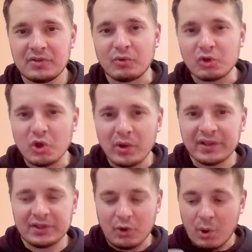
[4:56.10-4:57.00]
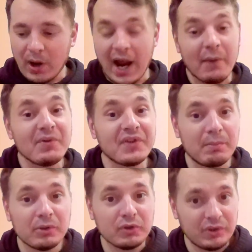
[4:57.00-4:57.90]
So showing that, I was
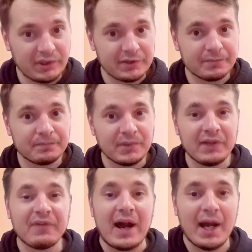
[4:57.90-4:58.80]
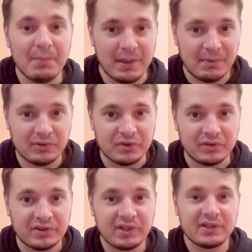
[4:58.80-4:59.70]
able to do it. If I'm able to
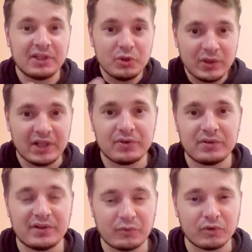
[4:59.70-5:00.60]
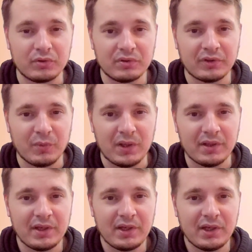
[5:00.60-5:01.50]
do it, then you can do it as
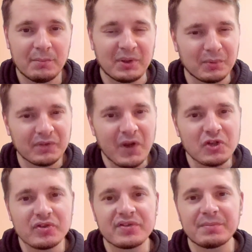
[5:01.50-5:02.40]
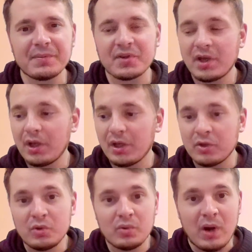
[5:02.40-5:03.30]
well. Because motivation is sometimes
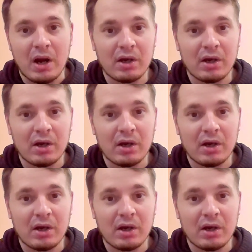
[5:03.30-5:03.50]
you